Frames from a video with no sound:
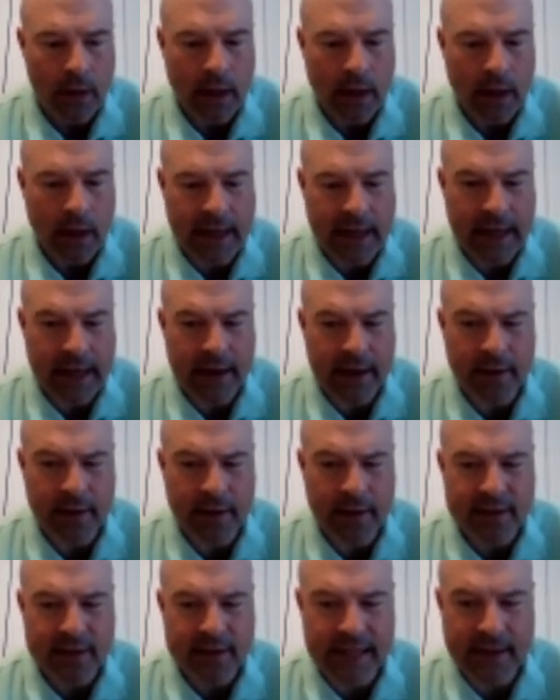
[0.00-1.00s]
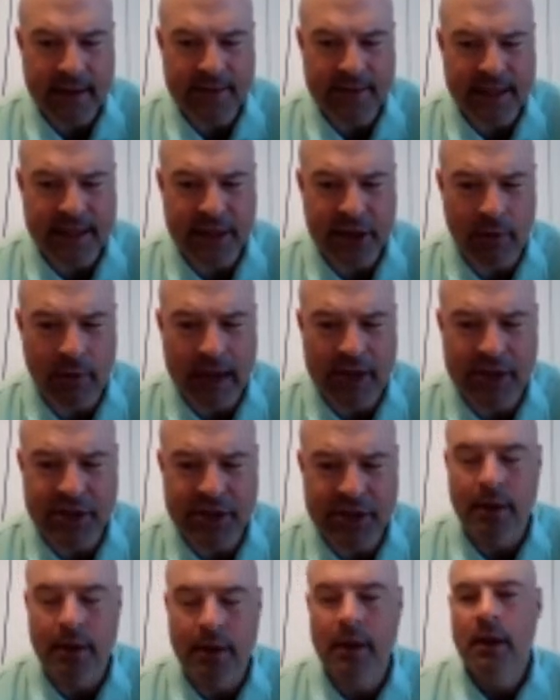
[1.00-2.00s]
Again, same
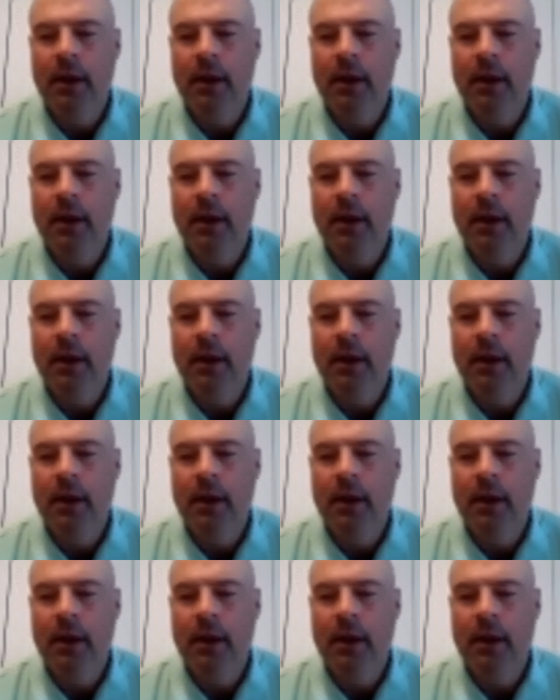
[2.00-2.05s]
situation.